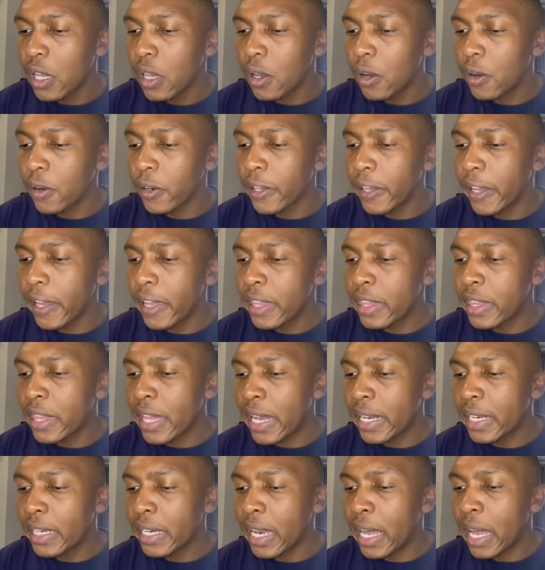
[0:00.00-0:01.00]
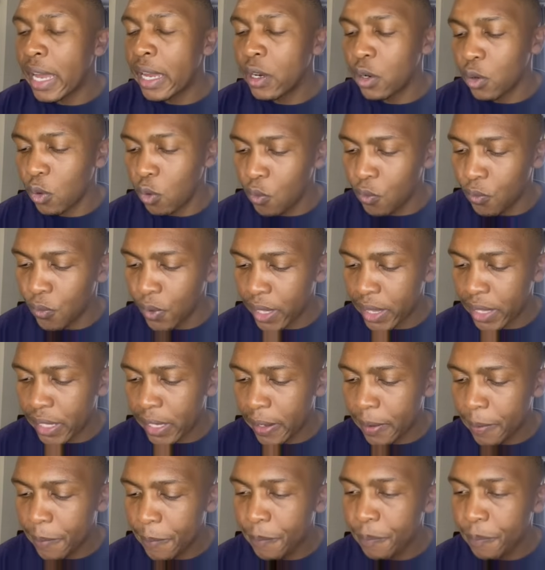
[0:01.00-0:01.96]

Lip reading: okay, that line over there.